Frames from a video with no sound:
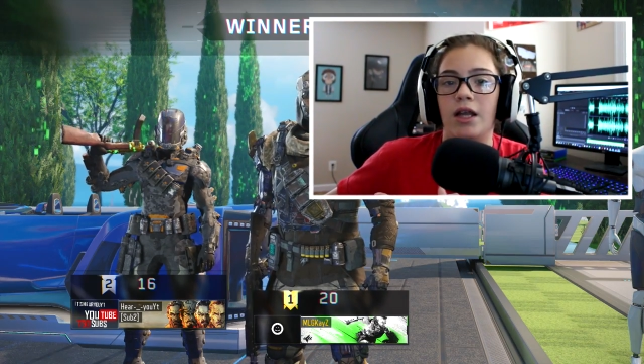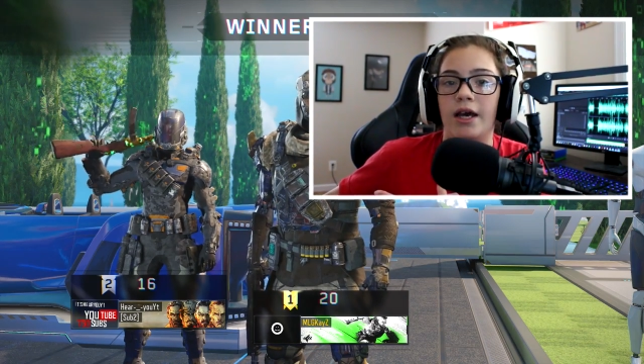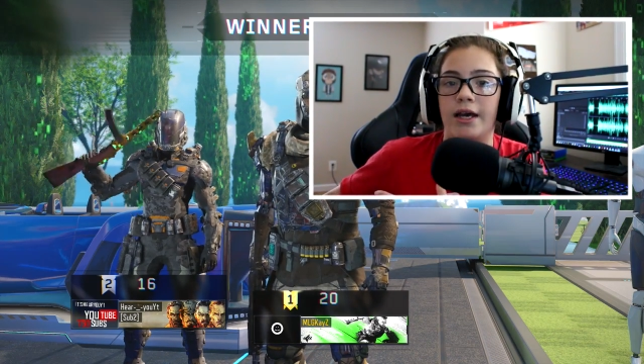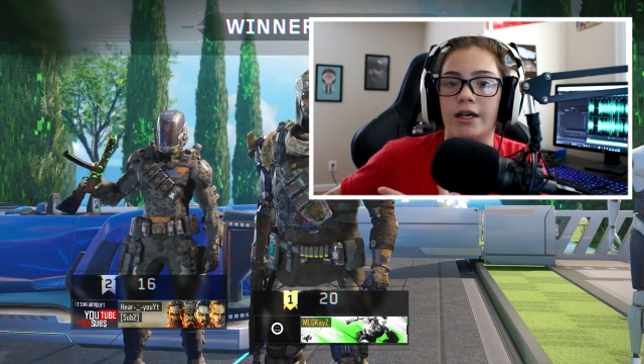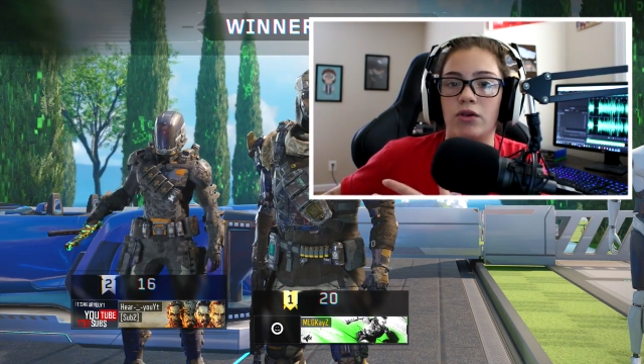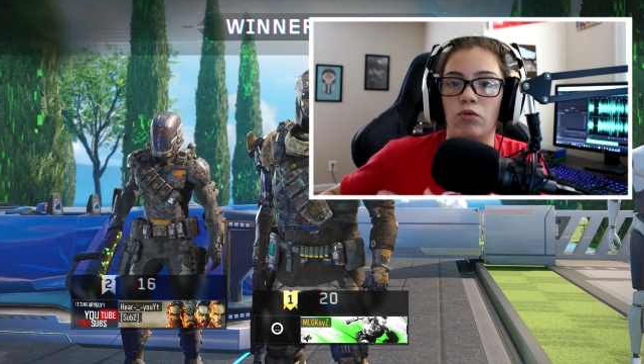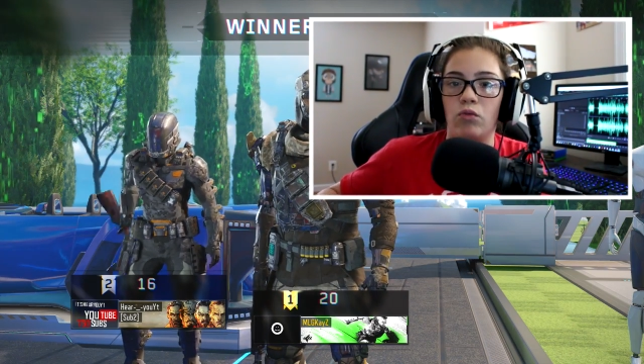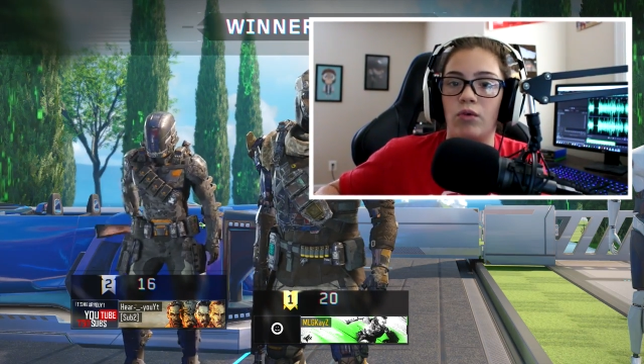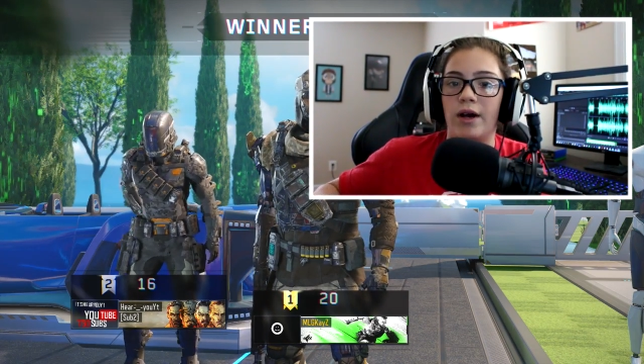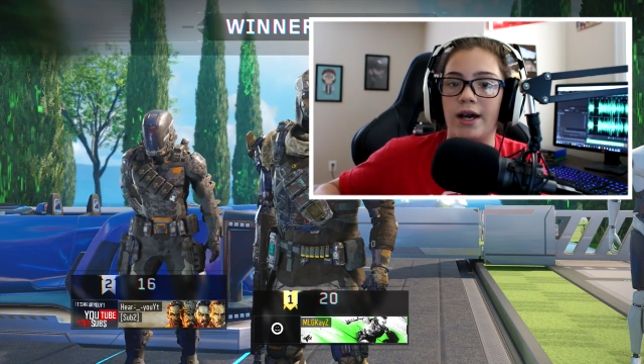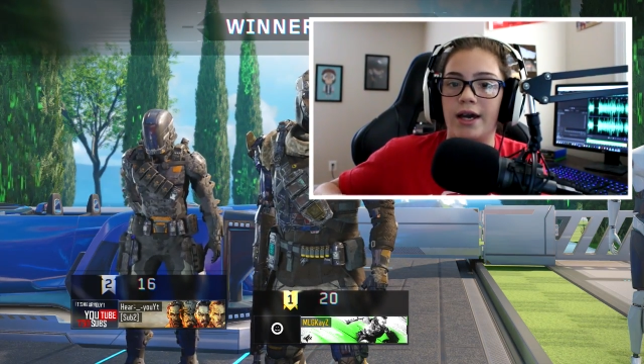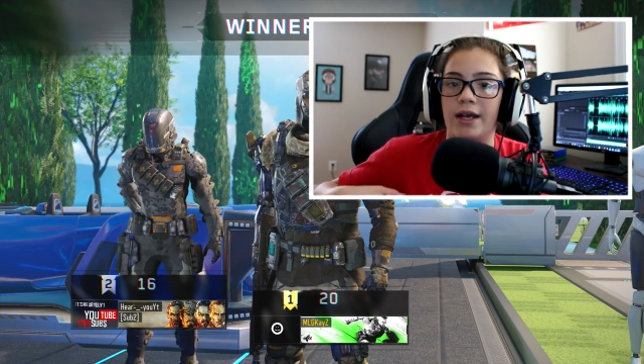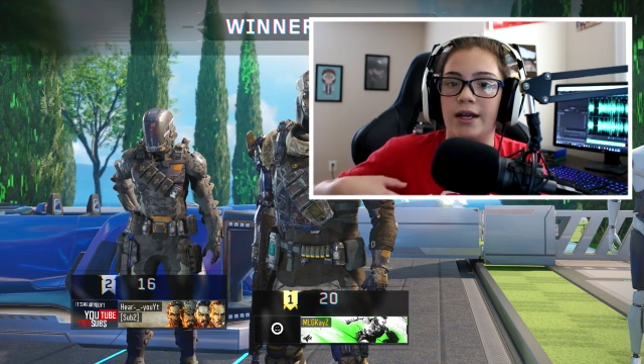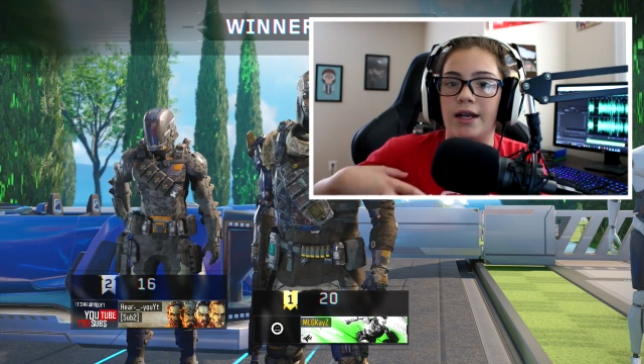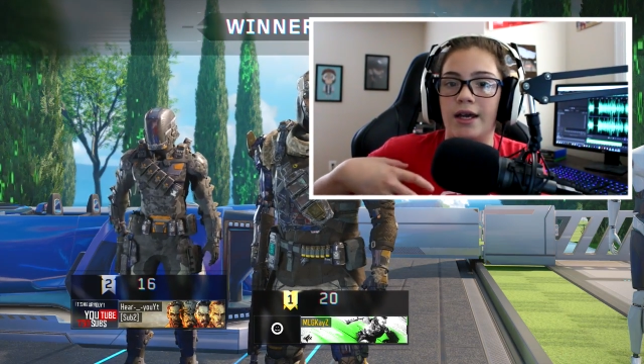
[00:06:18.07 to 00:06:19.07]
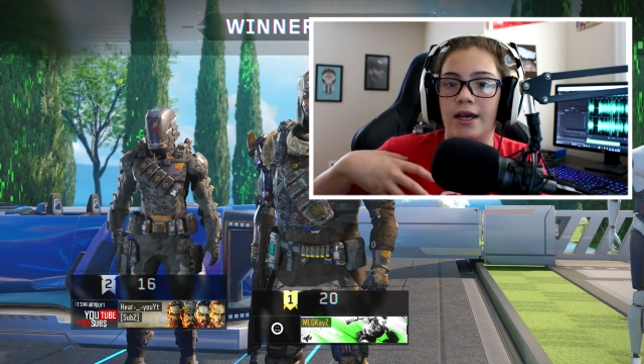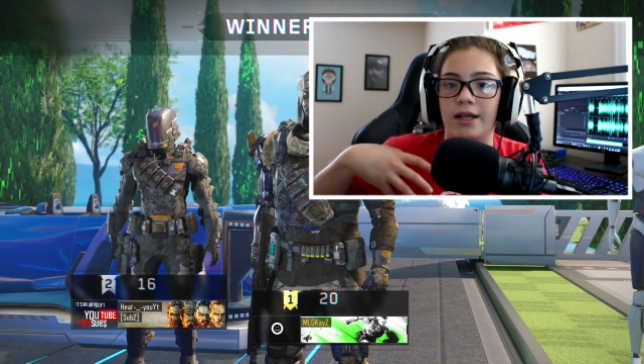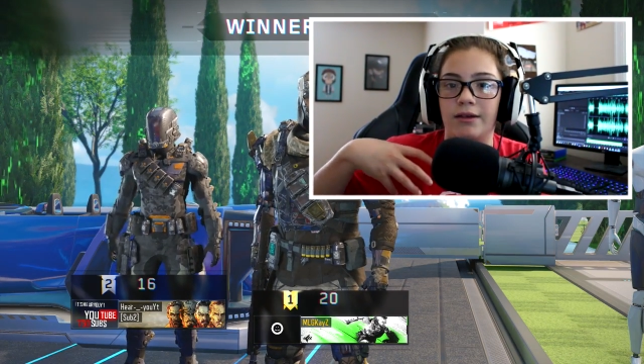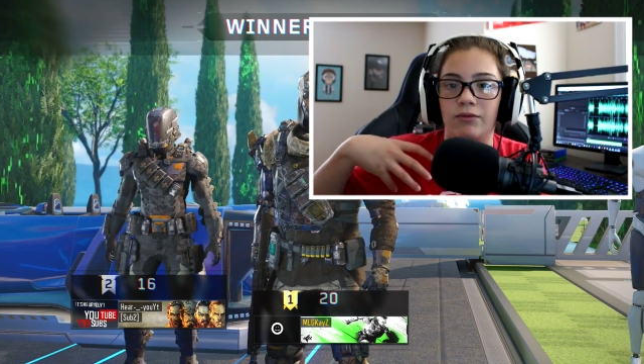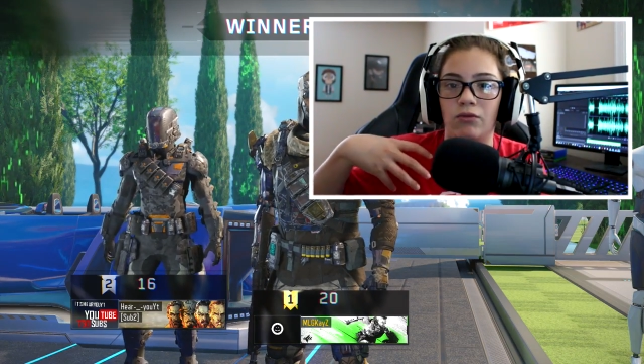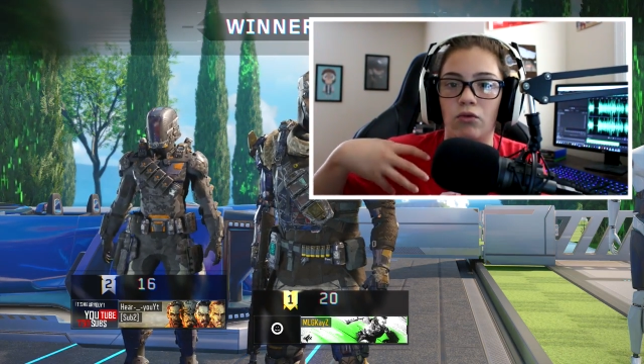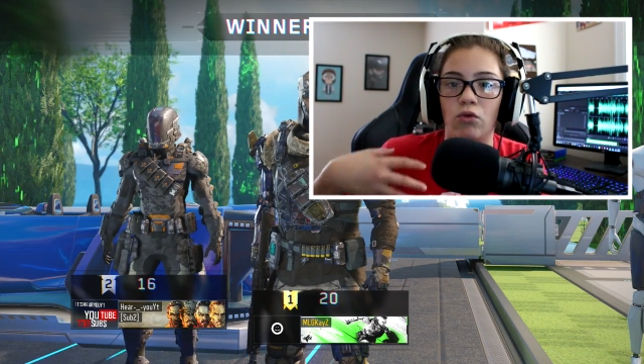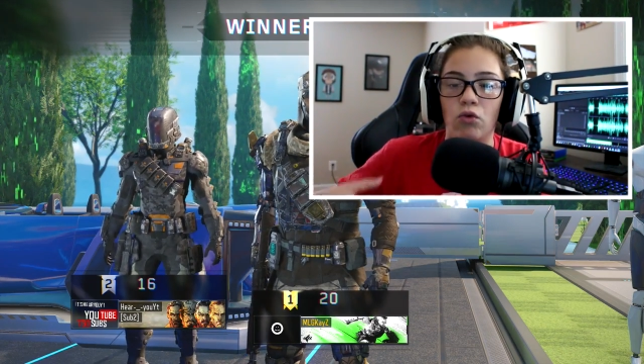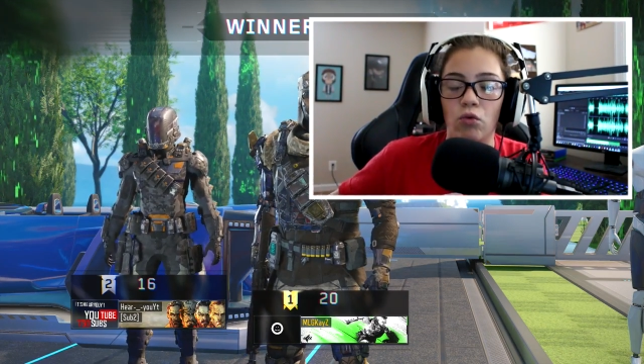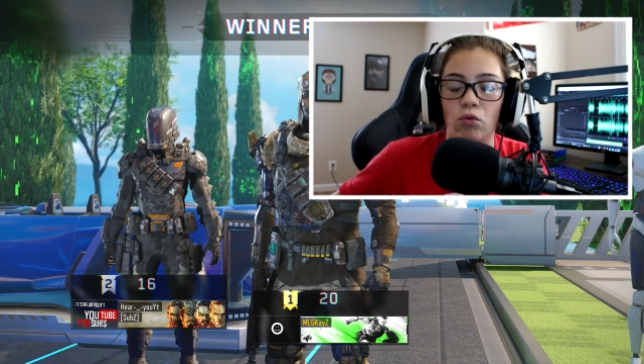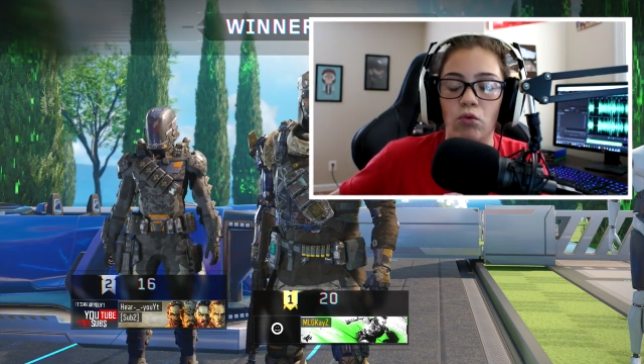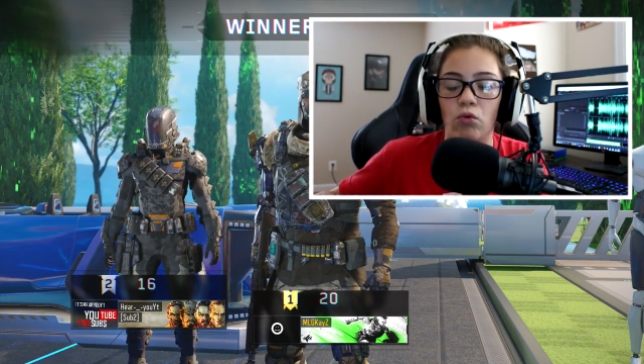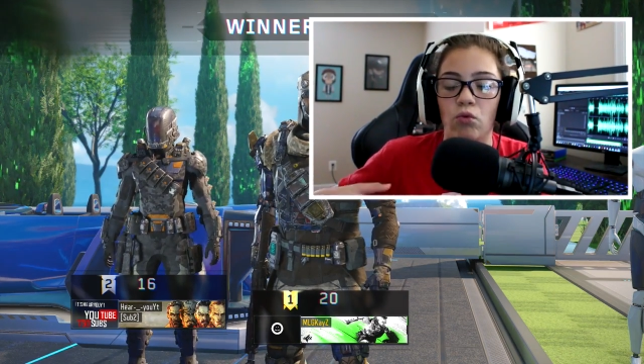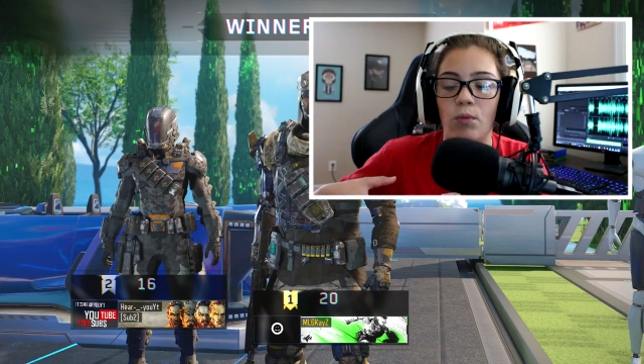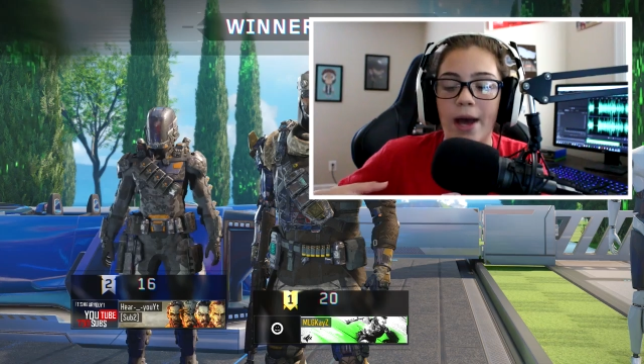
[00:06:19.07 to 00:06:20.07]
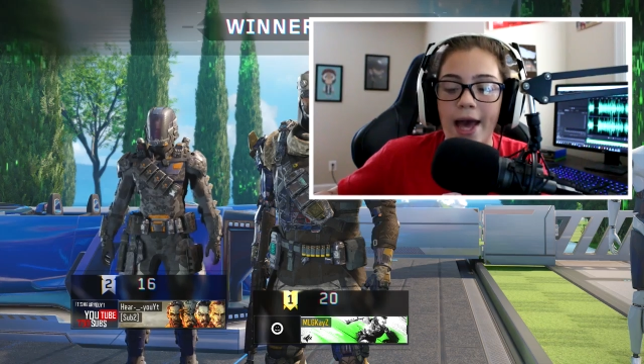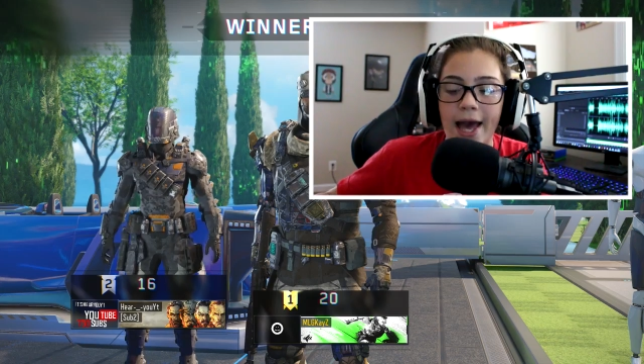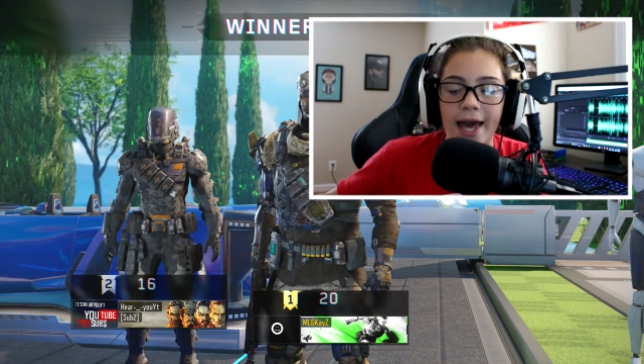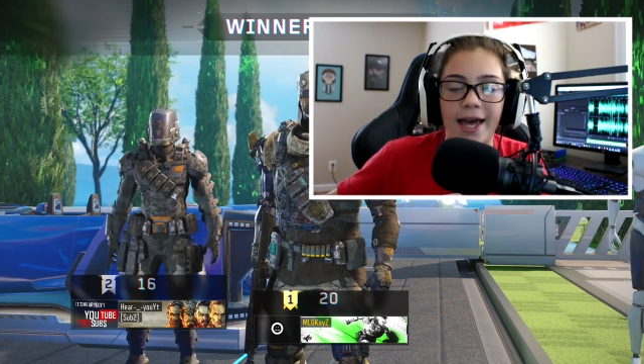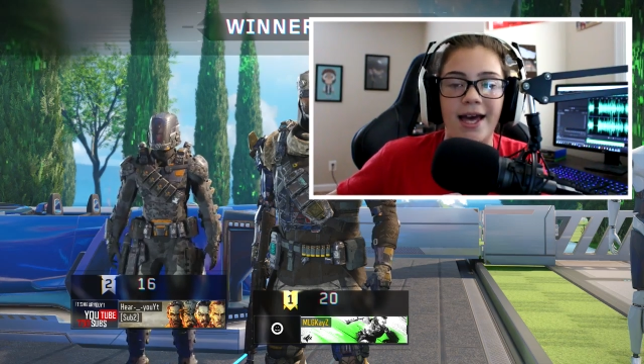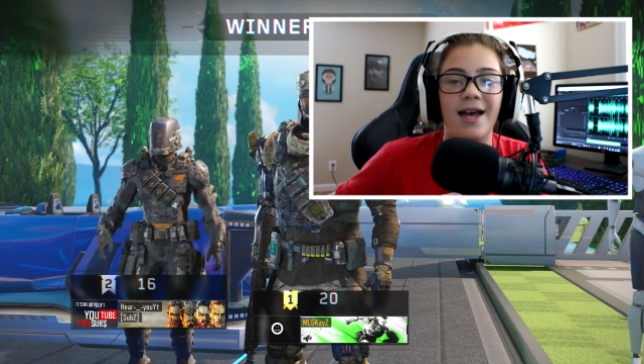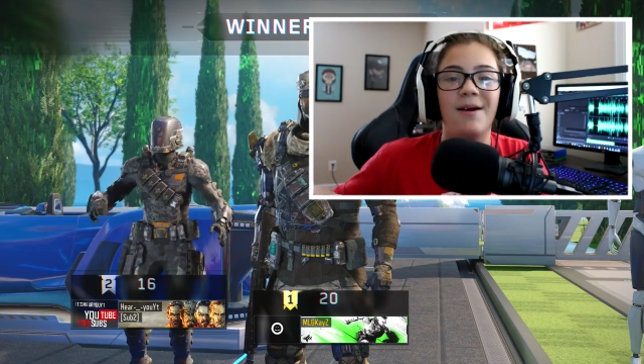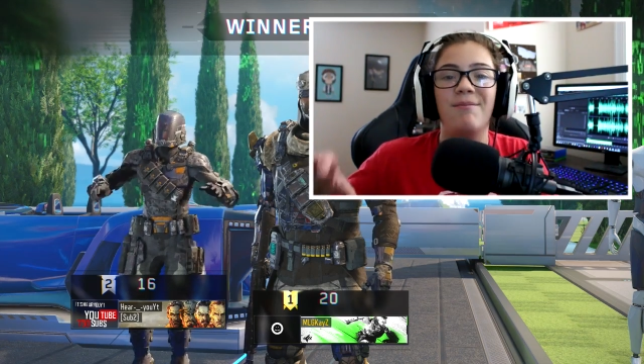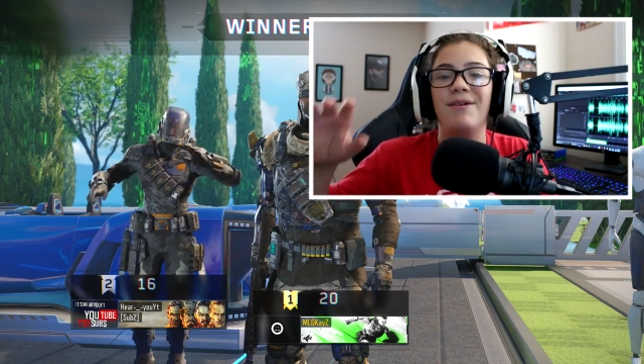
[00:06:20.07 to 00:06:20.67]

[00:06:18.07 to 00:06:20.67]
like when and who, who, way.